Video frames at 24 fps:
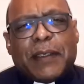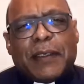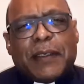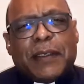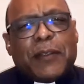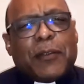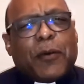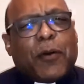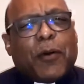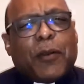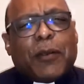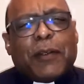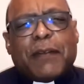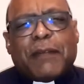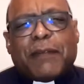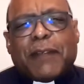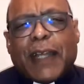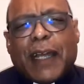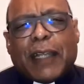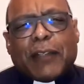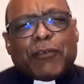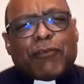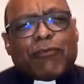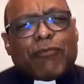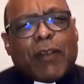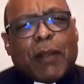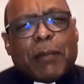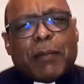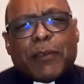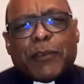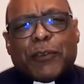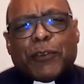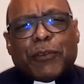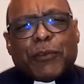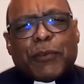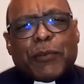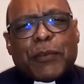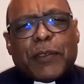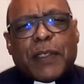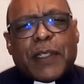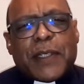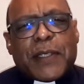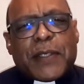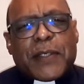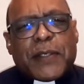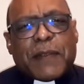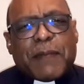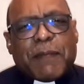Did all of that trouble
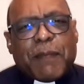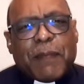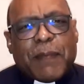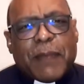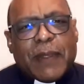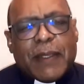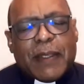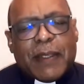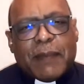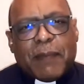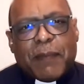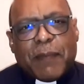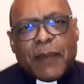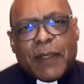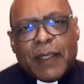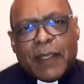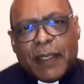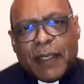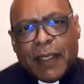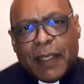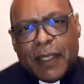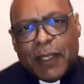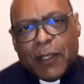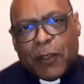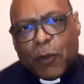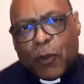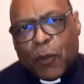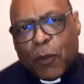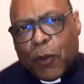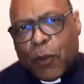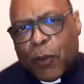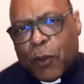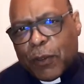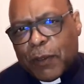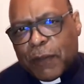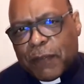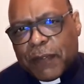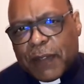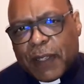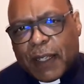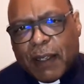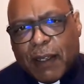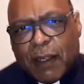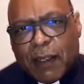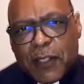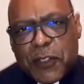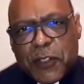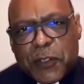Judas? In all of the
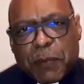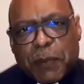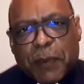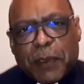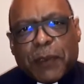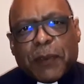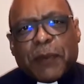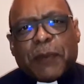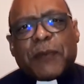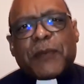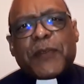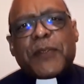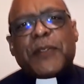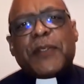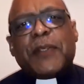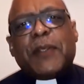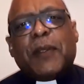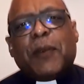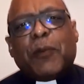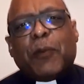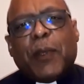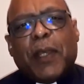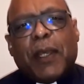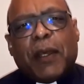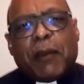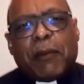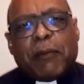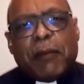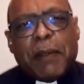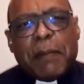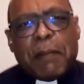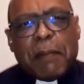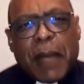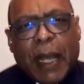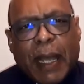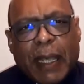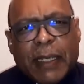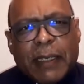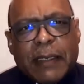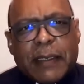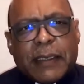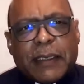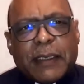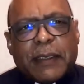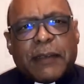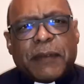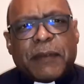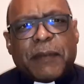Gospels, we are
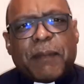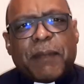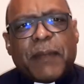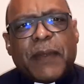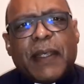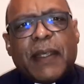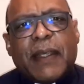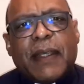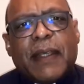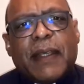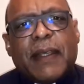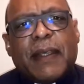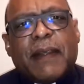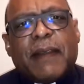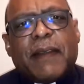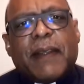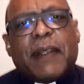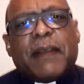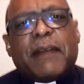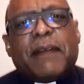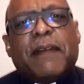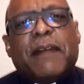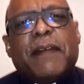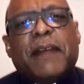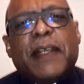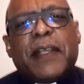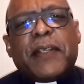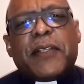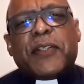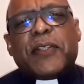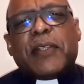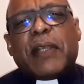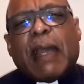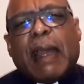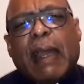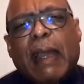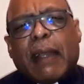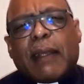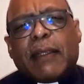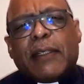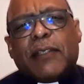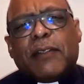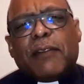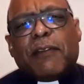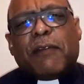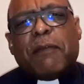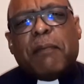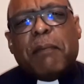reminded that this
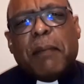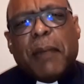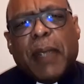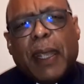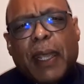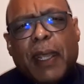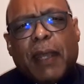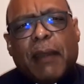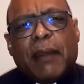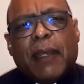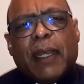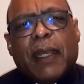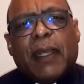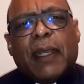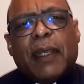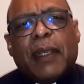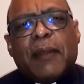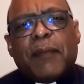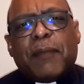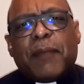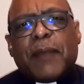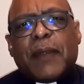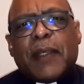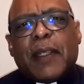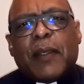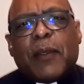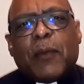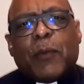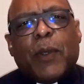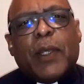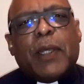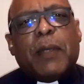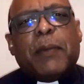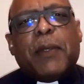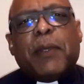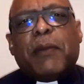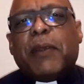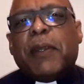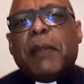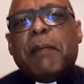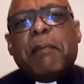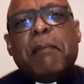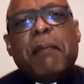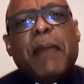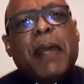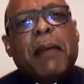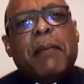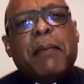act of Mary will be
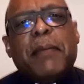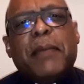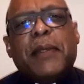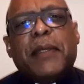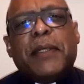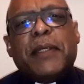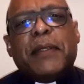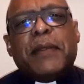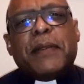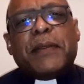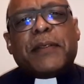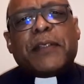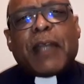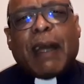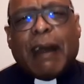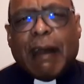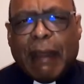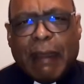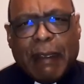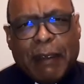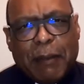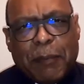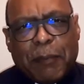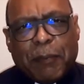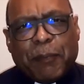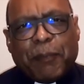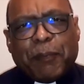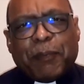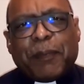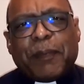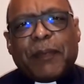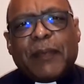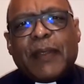remembered in time.